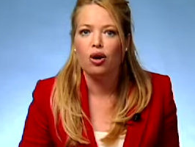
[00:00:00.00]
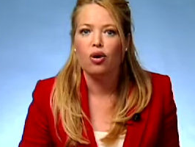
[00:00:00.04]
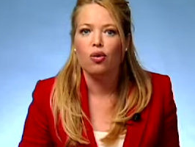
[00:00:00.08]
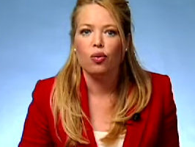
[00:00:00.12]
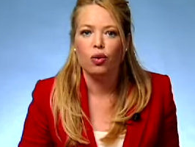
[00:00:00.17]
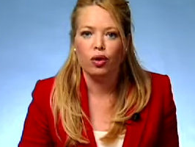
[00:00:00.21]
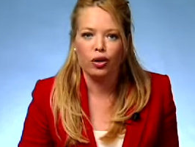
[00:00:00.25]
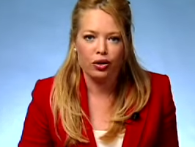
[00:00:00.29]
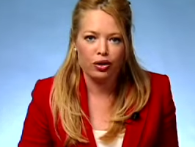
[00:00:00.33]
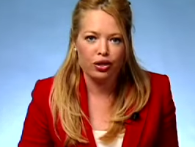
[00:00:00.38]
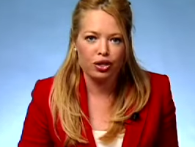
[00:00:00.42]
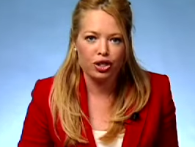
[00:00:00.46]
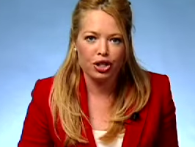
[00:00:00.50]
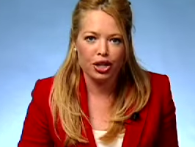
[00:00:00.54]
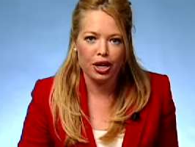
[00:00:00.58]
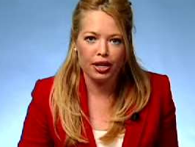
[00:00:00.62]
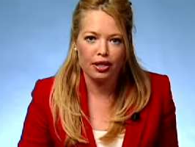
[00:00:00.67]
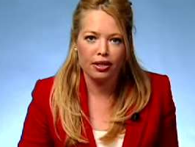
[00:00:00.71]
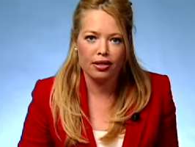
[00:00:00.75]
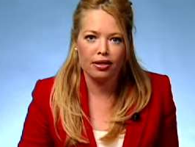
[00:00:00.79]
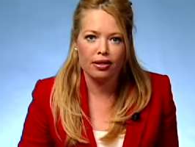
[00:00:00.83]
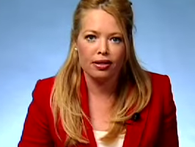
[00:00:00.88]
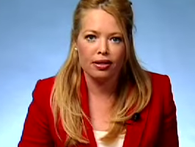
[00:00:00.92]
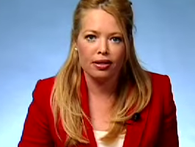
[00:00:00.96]
What are the
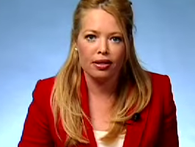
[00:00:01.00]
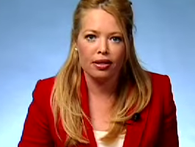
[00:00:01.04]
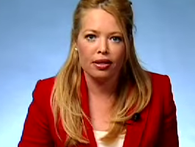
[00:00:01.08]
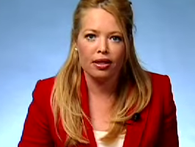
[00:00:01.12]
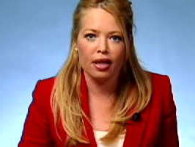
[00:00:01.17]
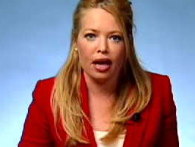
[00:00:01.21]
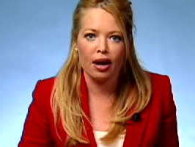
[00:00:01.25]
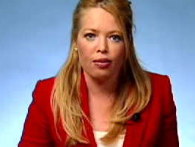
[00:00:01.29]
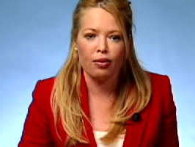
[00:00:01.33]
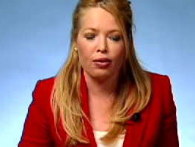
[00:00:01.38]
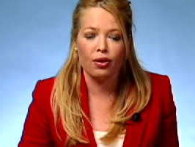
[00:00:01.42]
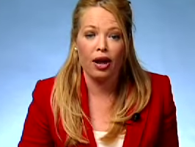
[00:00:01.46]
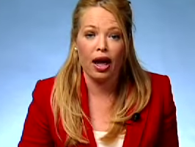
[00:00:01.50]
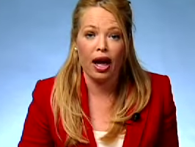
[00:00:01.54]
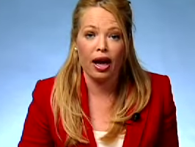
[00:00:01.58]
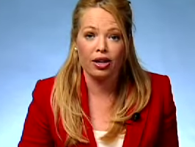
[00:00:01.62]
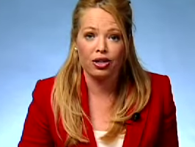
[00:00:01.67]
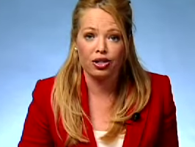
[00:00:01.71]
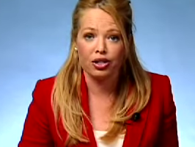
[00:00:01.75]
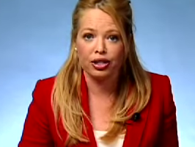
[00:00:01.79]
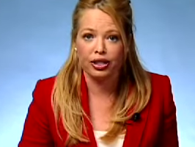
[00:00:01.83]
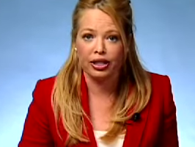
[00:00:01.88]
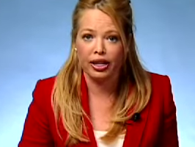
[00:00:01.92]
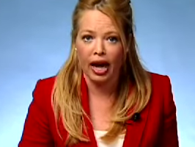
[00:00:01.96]
chances that will
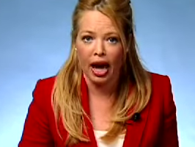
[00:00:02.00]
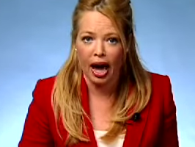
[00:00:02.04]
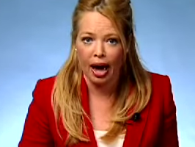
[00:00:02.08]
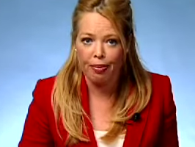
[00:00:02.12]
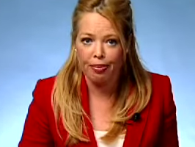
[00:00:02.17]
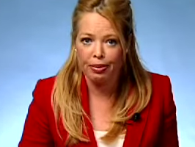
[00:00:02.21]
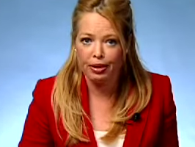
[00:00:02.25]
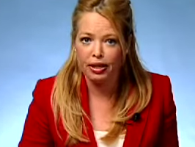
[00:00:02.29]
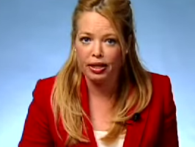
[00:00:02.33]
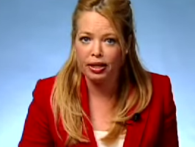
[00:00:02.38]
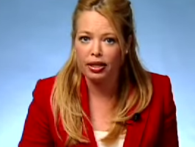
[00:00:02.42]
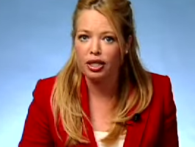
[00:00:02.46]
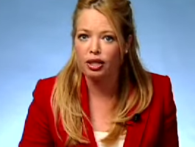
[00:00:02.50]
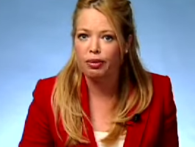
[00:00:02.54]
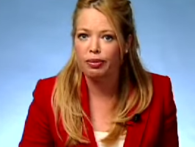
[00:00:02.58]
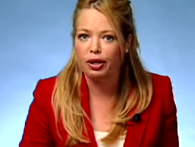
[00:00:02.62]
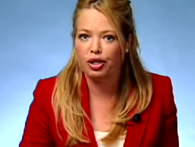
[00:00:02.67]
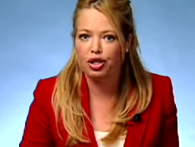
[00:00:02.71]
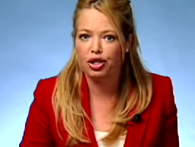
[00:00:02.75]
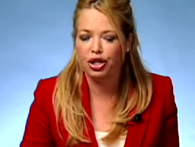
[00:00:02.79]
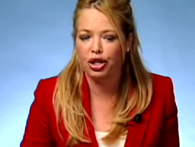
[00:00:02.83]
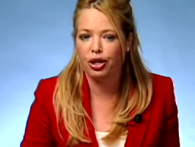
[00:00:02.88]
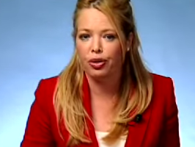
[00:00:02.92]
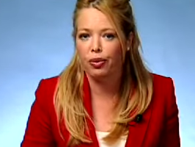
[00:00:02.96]
actually happen,
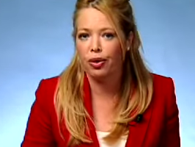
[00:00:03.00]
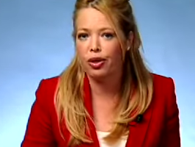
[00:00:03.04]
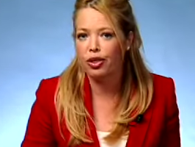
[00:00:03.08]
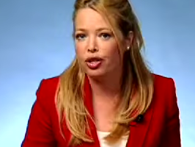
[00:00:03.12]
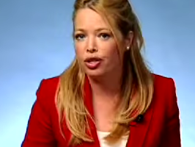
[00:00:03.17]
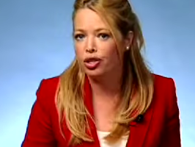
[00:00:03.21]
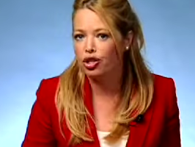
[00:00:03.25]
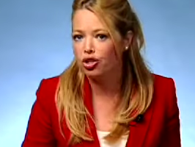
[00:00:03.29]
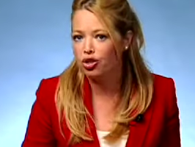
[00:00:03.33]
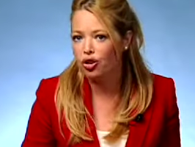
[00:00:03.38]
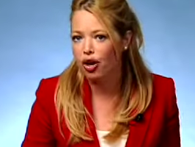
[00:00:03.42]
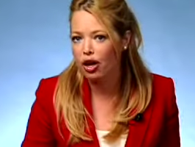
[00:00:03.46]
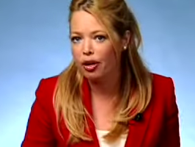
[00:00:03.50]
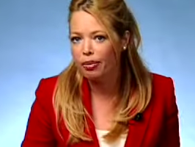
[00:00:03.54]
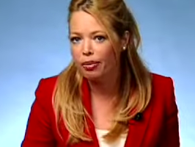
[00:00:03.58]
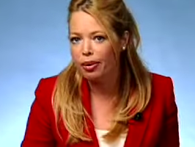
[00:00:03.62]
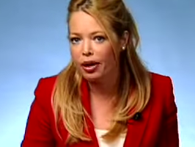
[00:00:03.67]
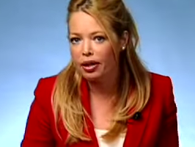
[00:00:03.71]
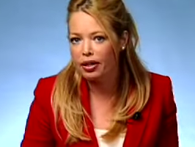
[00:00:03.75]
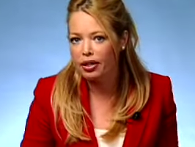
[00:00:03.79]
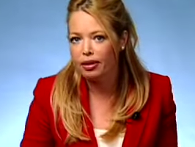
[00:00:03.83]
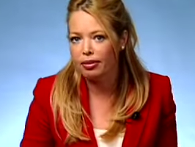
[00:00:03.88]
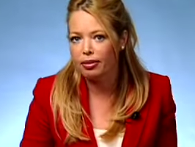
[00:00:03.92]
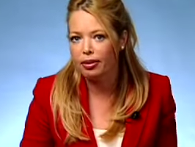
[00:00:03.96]
especially with the strong
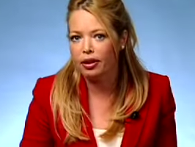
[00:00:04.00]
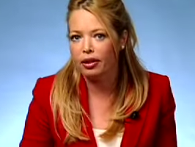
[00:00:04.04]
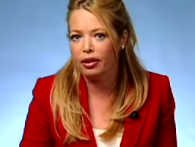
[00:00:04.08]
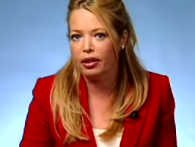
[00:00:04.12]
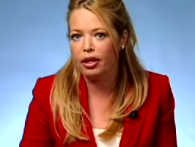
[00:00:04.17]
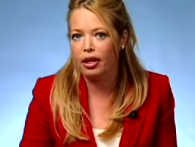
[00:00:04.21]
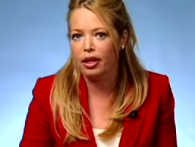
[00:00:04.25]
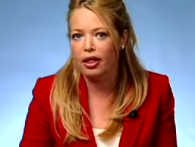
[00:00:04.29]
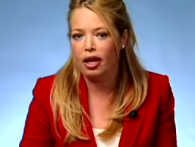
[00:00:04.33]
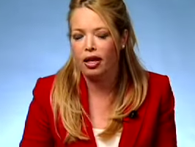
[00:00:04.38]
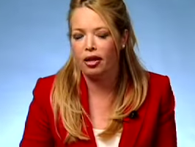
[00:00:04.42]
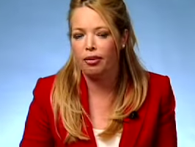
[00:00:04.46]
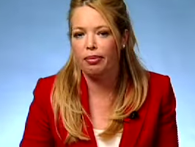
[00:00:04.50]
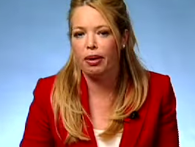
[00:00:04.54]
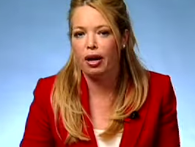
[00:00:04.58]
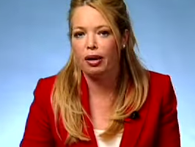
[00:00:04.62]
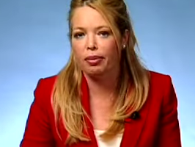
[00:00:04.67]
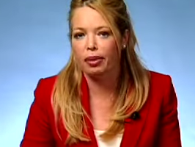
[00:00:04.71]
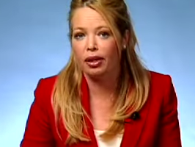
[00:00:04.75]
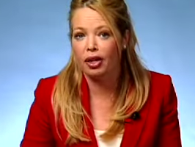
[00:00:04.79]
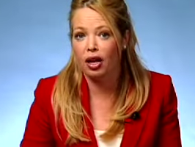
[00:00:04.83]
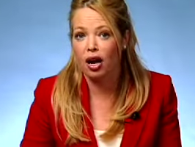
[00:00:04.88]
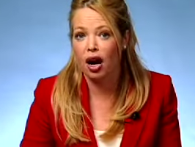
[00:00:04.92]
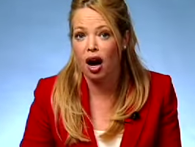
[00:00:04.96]
possibility that a
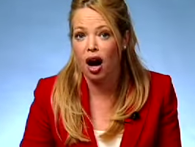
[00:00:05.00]
public